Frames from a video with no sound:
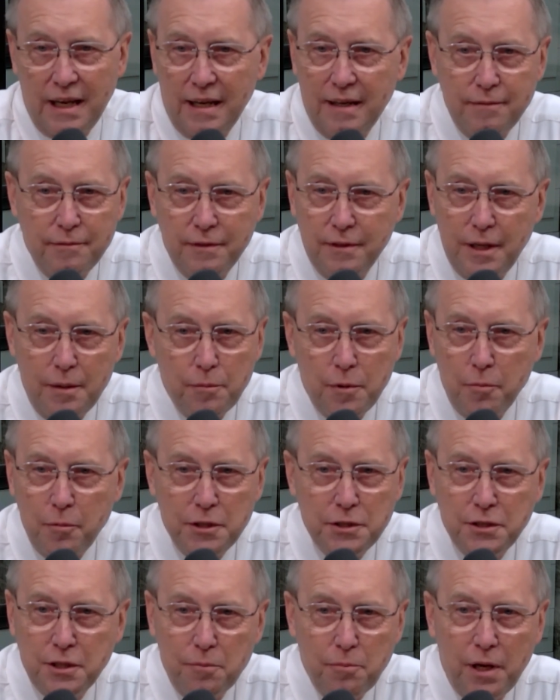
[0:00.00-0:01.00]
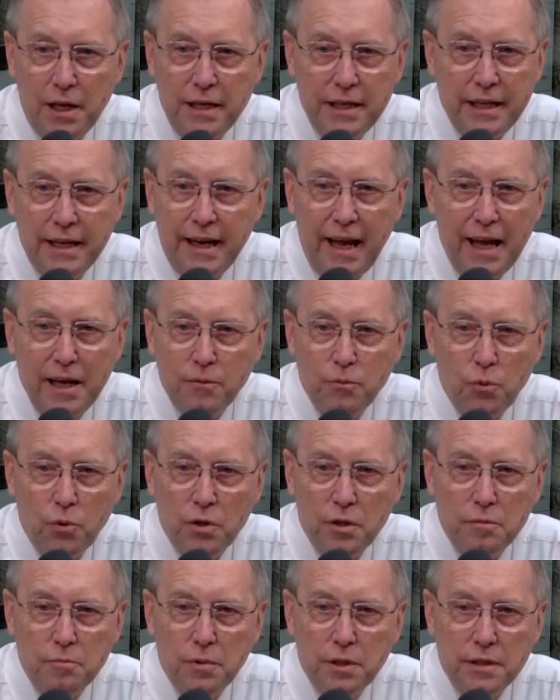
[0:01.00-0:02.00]
there may have been somebody that had
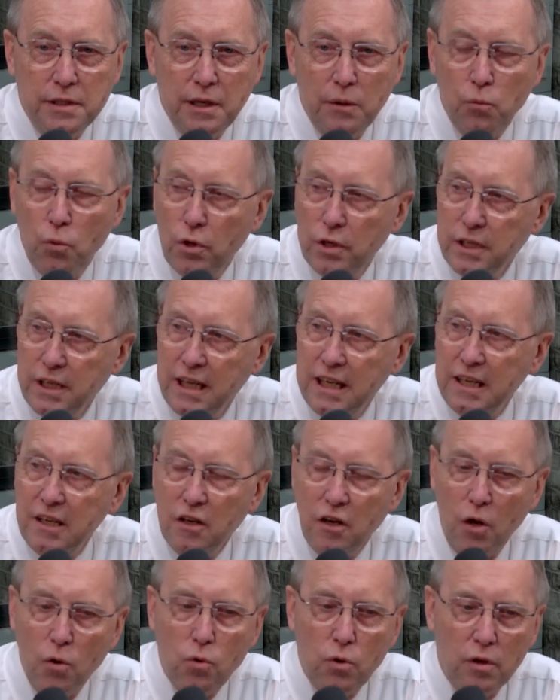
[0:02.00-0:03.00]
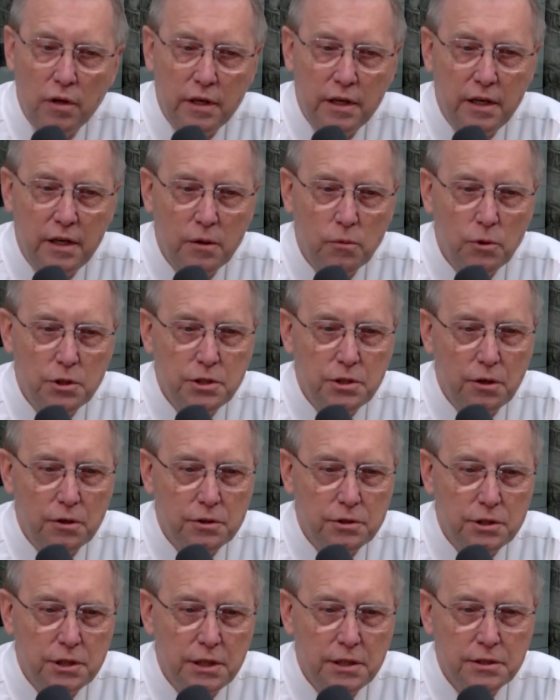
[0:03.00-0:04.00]
one, but there wasn't any locally here. We started
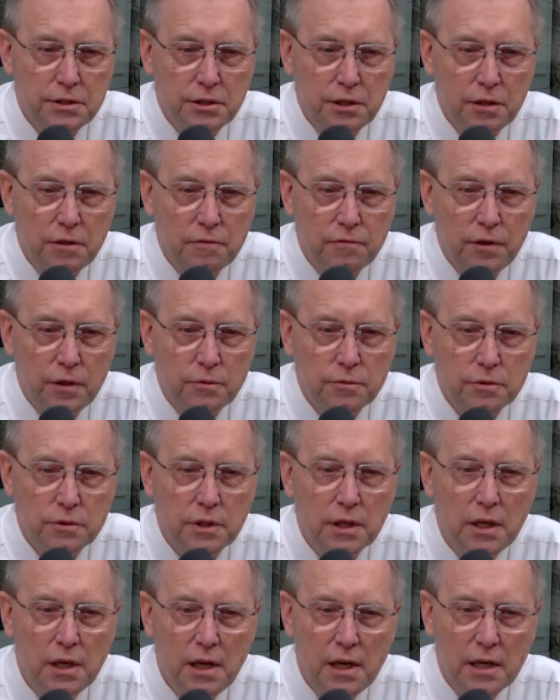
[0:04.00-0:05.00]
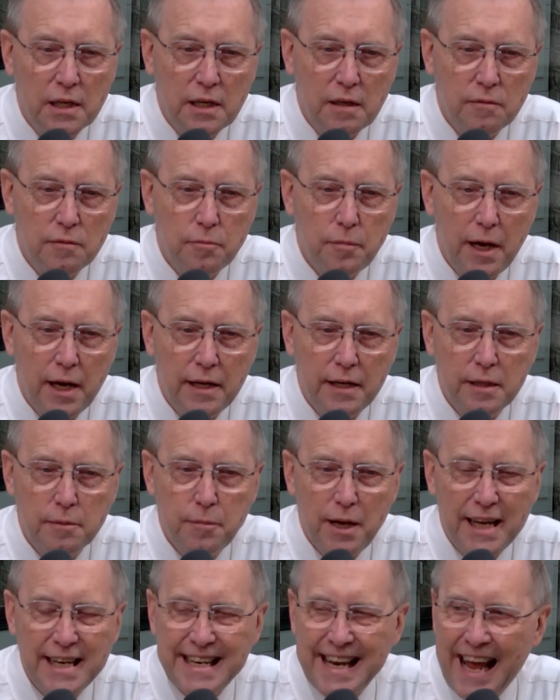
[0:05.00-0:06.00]
seeing cell phones come about in
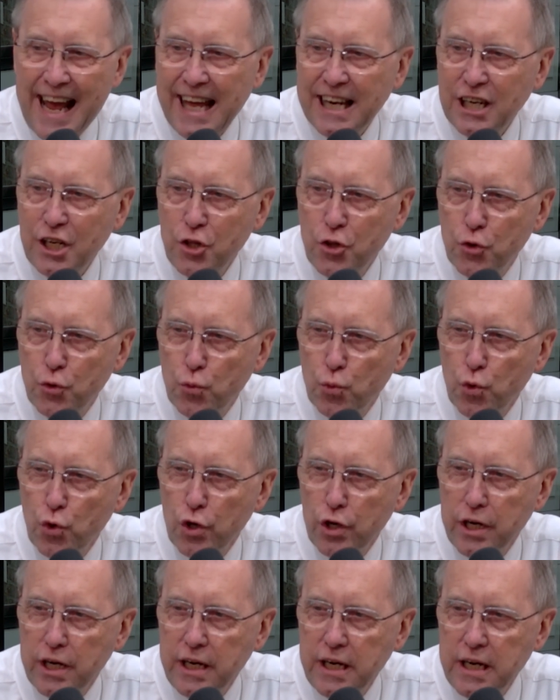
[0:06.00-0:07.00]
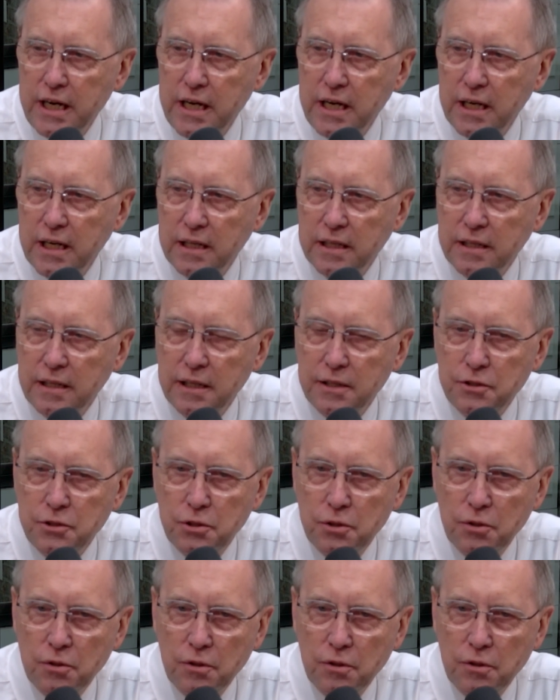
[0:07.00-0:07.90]
about 93 in that general